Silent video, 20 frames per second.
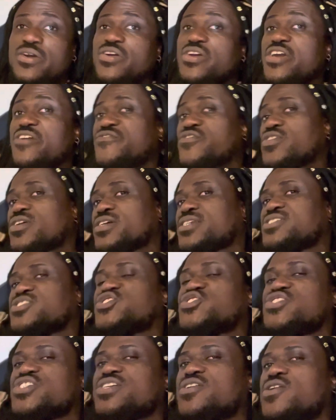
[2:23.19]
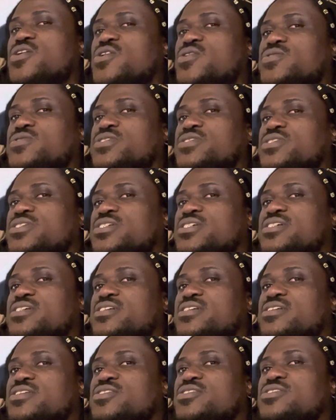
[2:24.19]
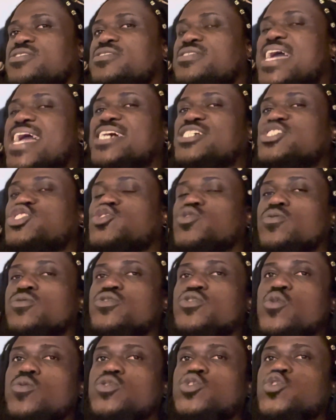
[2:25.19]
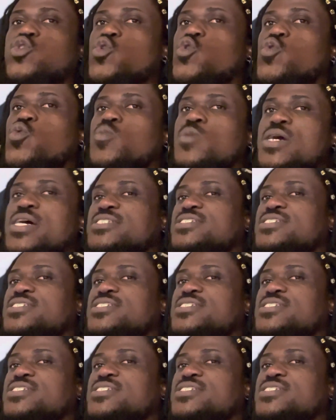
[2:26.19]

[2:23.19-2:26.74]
If you're going to sit on national YouTube